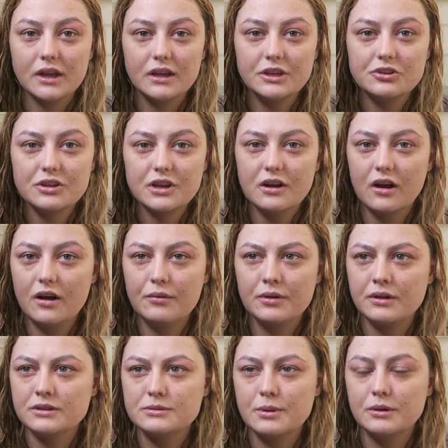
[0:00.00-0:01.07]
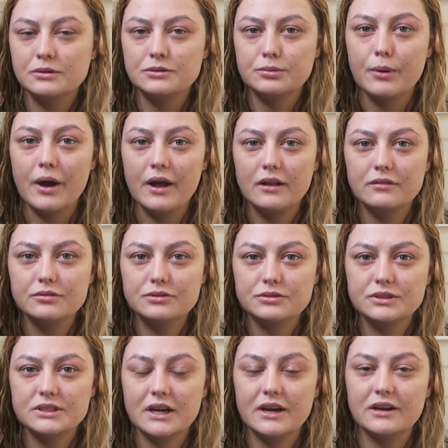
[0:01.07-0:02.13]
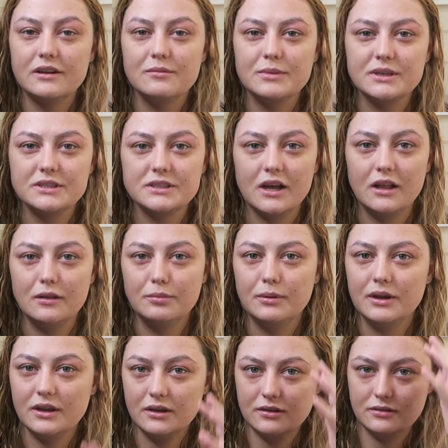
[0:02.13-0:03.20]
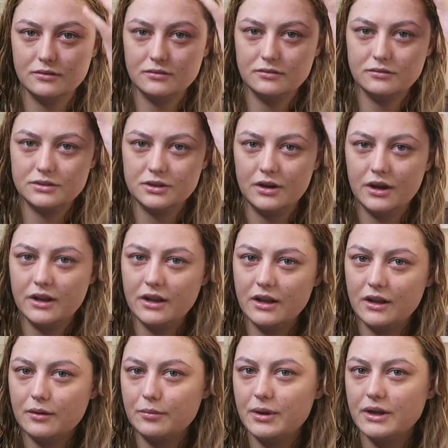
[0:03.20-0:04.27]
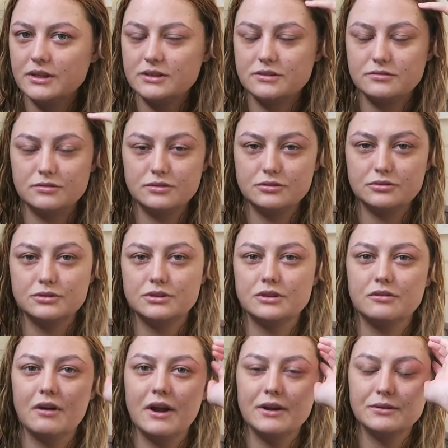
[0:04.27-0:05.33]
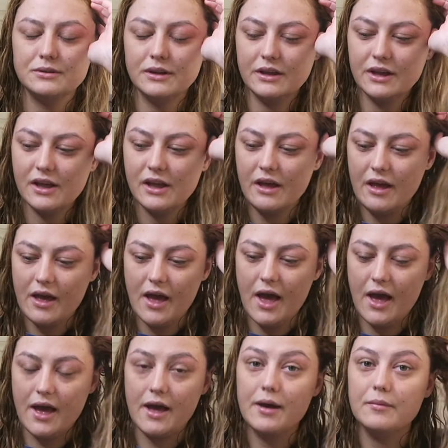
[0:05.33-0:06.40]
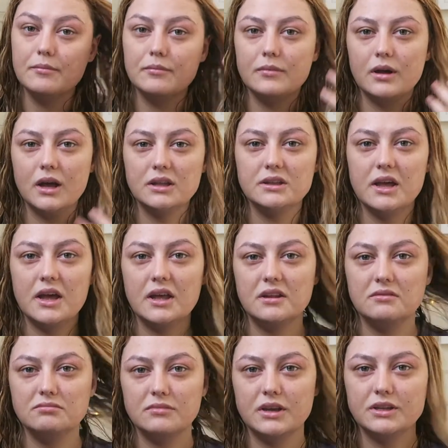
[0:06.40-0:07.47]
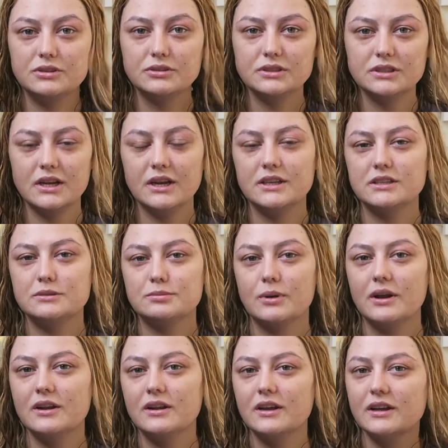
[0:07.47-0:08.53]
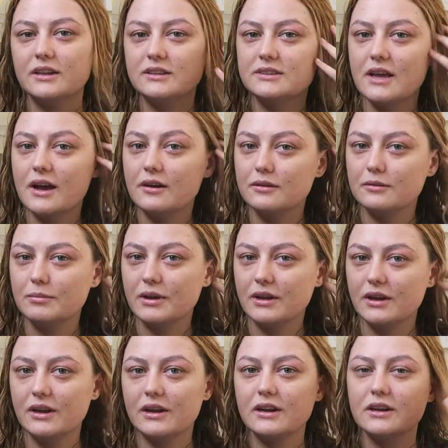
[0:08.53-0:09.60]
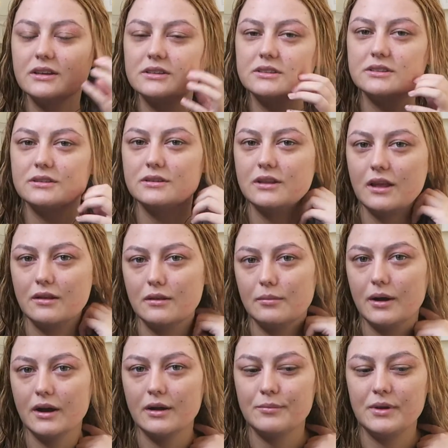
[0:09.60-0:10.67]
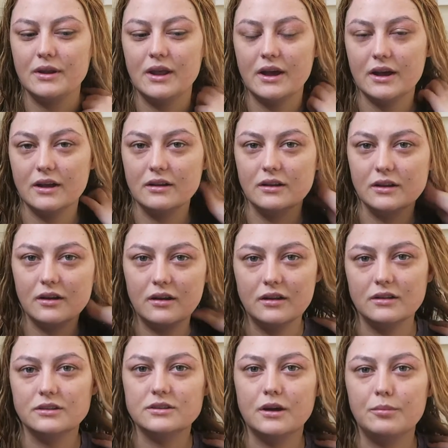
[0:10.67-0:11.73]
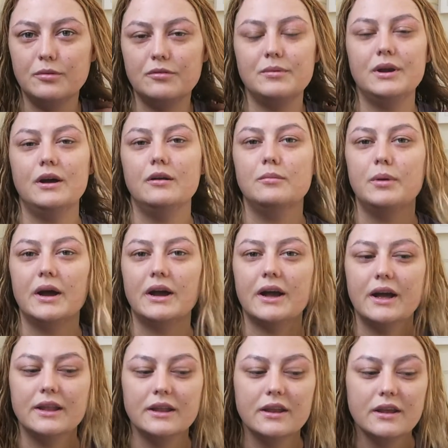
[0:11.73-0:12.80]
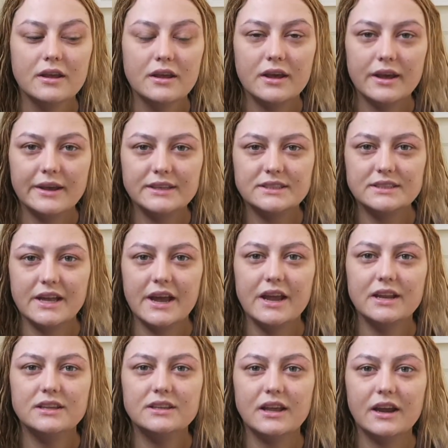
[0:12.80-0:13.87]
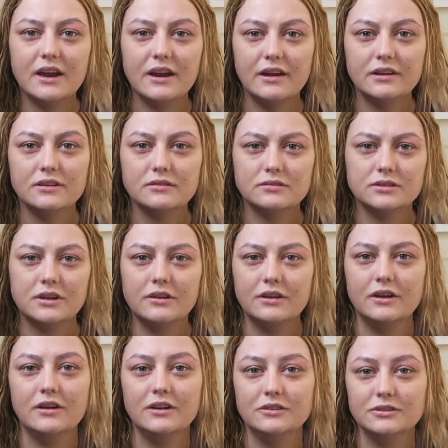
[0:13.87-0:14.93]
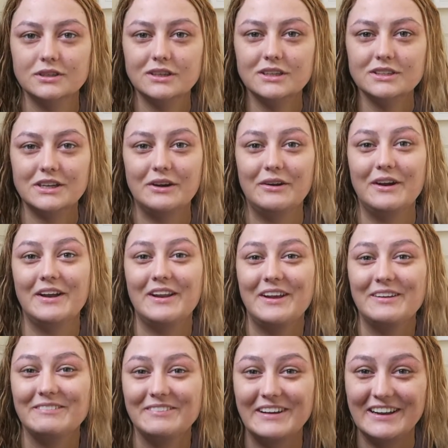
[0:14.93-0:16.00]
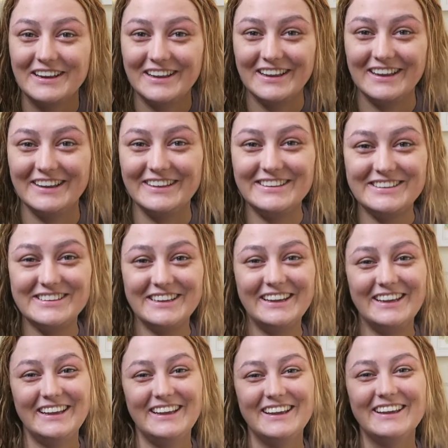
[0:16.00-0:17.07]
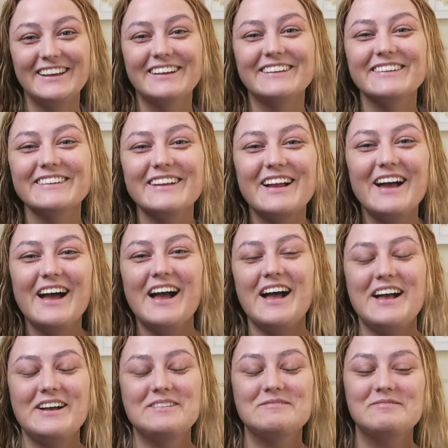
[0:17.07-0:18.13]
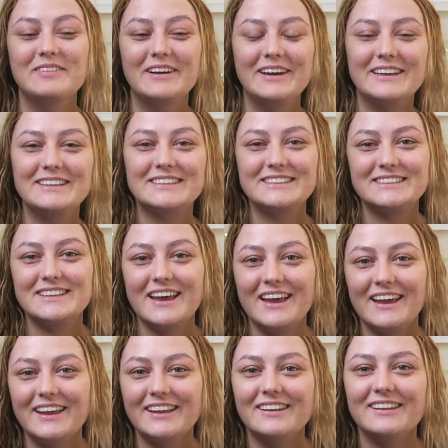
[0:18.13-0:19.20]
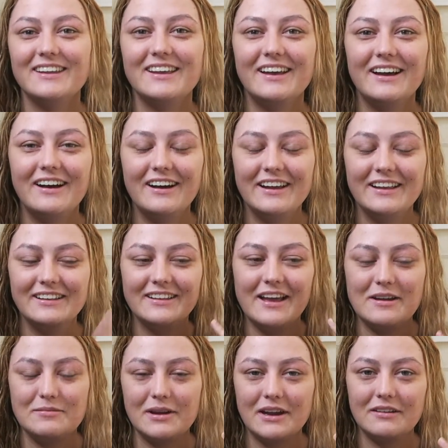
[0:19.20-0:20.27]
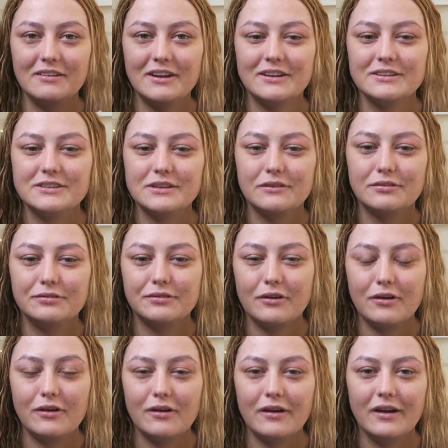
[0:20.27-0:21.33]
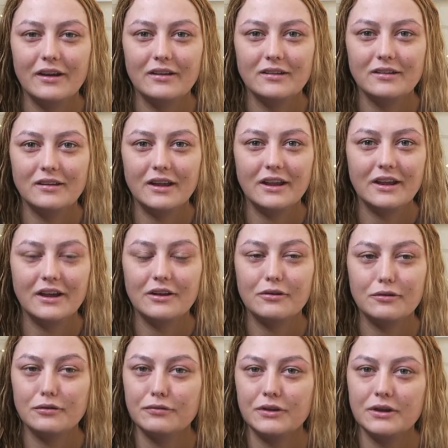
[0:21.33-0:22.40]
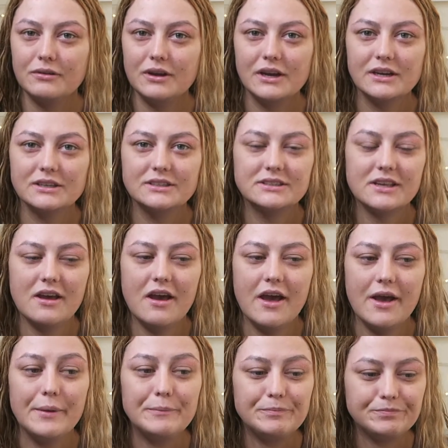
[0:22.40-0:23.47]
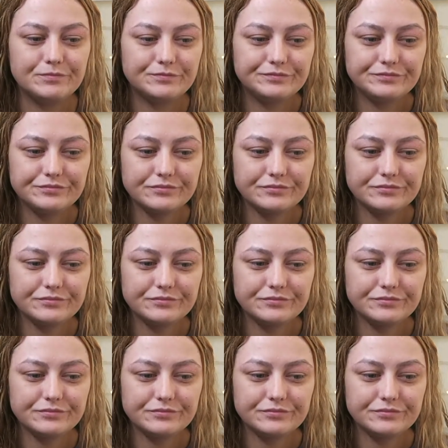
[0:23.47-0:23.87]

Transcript: literally got it when I was about 12, just started on my scalp, like tiny little bits just around it, and then it just started spreading like down my ears, down the back of my neck, and like on the top of my whole back, and it stayed there. Sorry, I just had a shower and I'm really itchy. It stayed in them areas for like a good few years, and